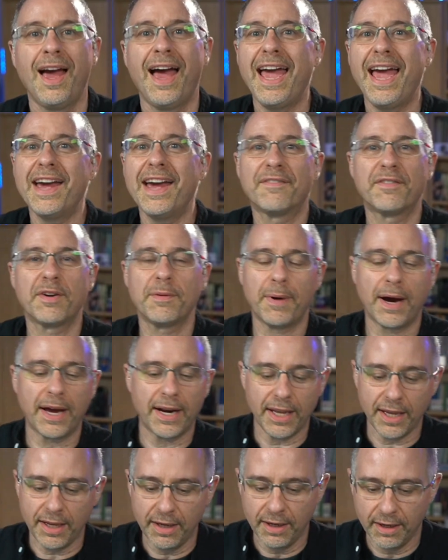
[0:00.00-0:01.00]
Hey
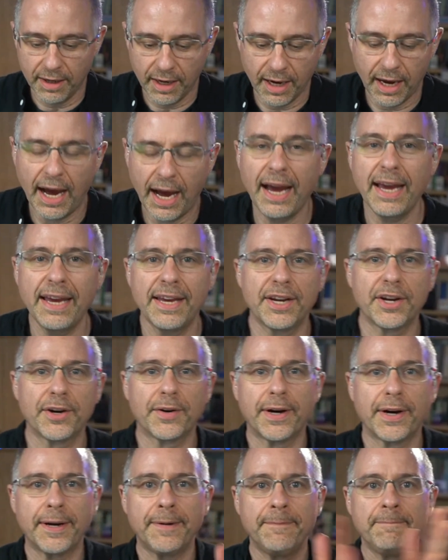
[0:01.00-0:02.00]
everybody, how you
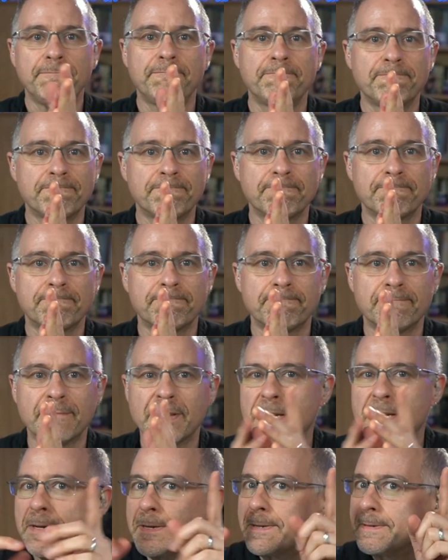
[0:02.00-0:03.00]
doing?
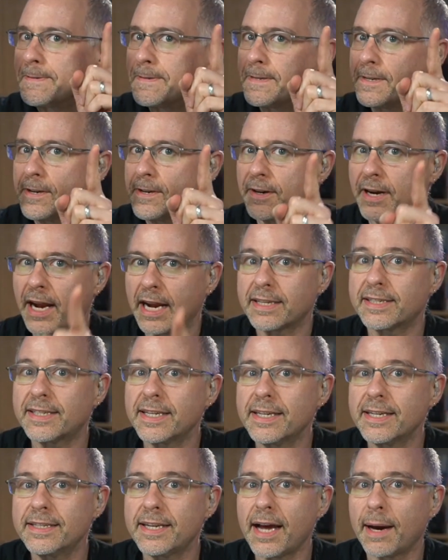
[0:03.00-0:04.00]
You're not
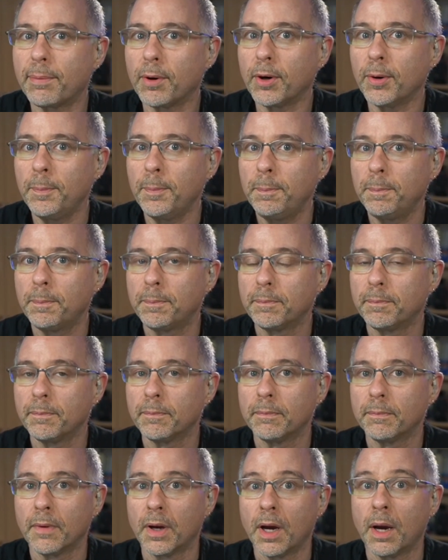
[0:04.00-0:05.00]
seeing double,
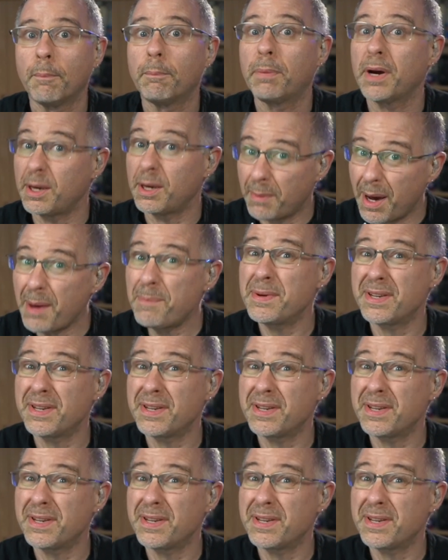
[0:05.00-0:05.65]
but you might be